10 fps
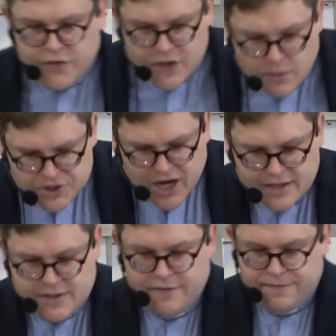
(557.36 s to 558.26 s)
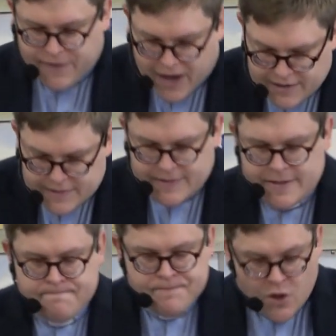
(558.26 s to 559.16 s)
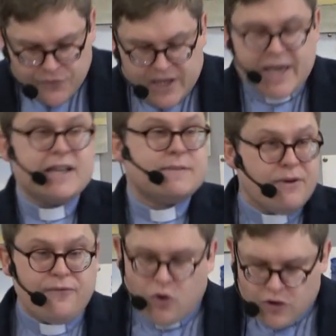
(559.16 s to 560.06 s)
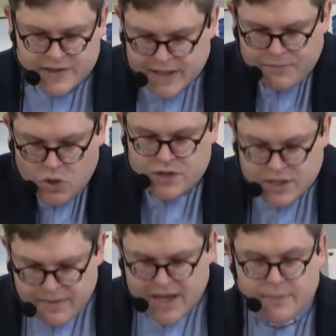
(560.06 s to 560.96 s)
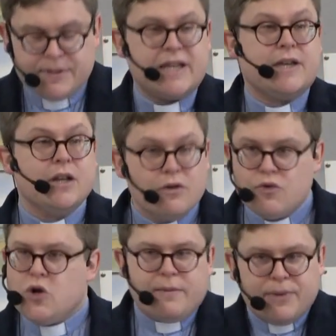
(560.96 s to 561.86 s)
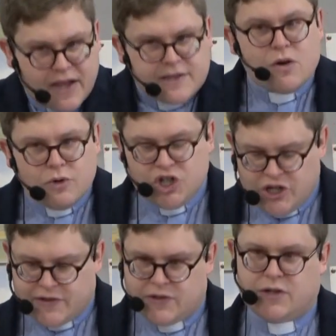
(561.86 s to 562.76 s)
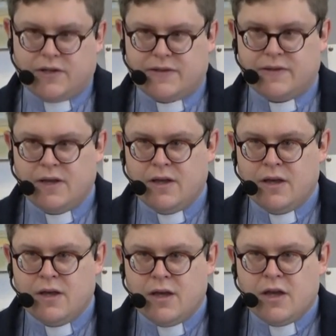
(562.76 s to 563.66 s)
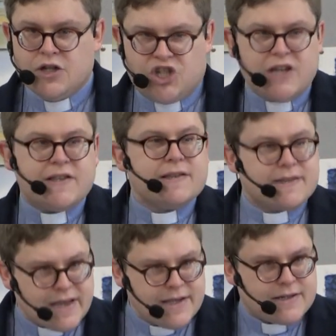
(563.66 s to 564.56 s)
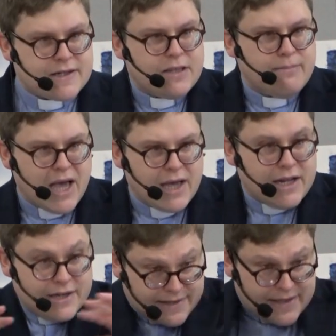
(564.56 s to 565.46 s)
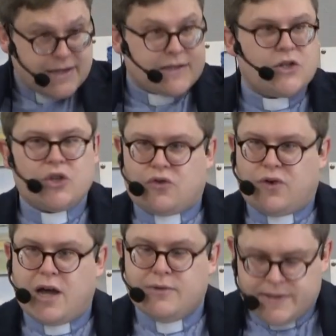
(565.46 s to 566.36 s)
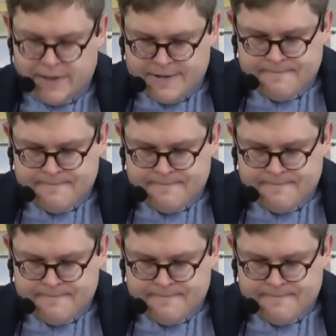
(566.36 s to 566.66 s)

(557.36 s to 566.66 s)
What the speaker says: at the objective facts of the case before us, and I'm going to make a particular ruling. But that's not what Jesus does. Jesus says to the man and says to the crowds,